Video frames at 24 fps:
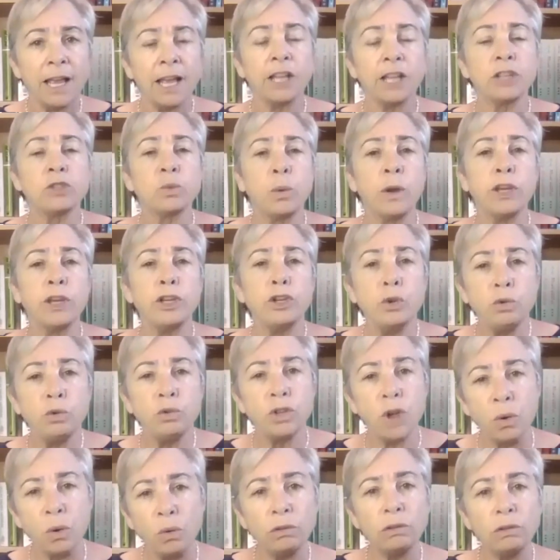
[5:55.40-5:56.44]
It's when you
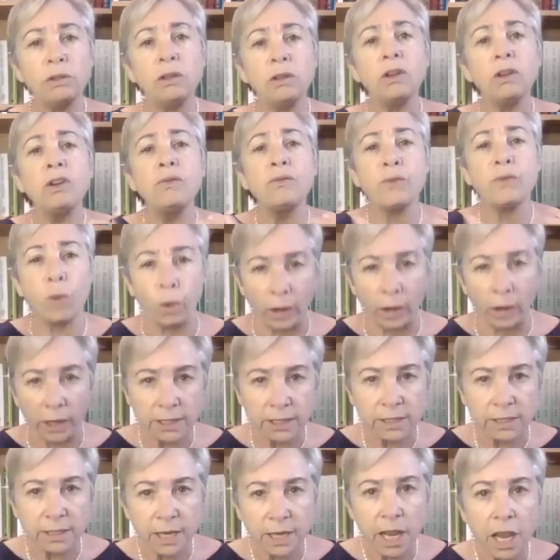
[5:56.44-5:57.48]
don't look for
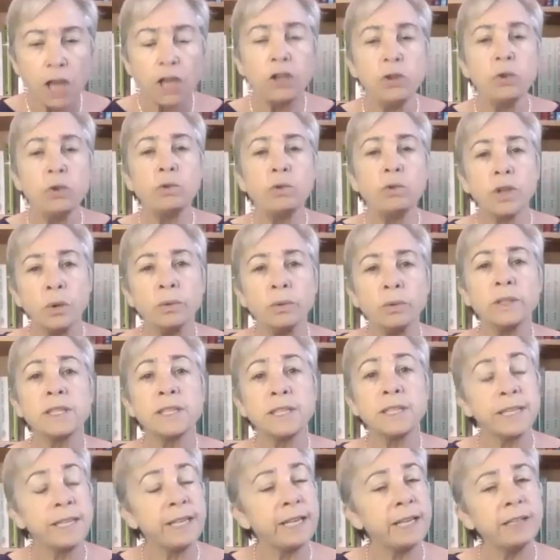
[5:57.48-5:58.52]
it, you don't
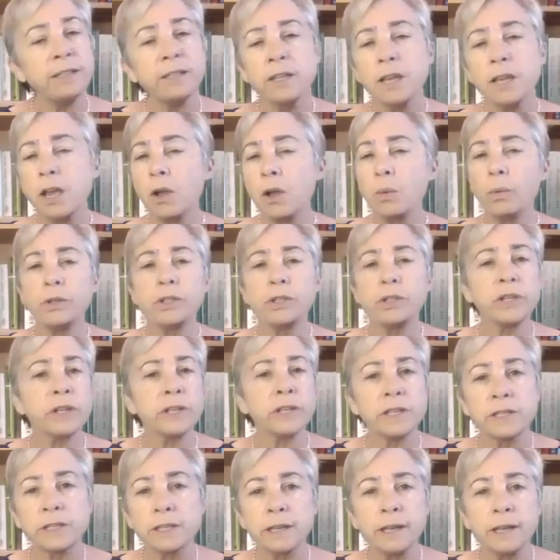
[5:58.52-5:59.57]
see it, which
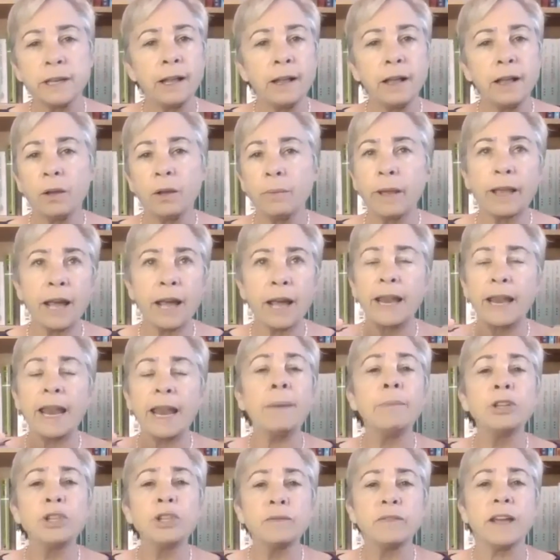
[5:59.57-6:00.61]
is, oh my God, how
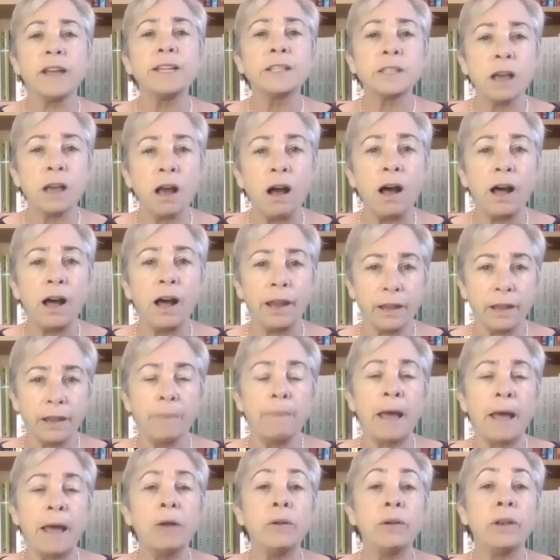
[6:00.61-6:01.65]
much have I taught
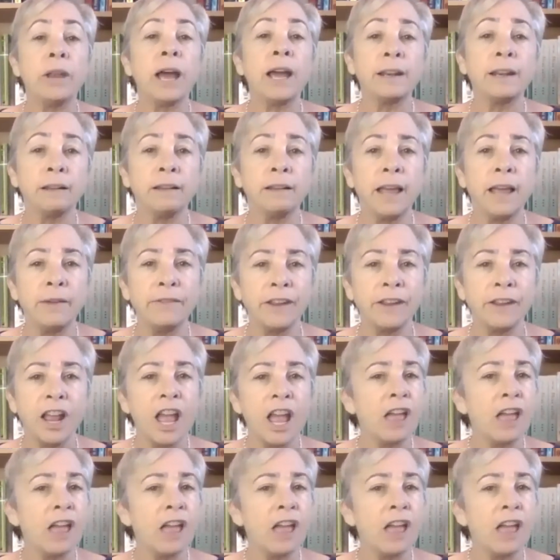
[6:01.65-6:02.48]
about 9/11,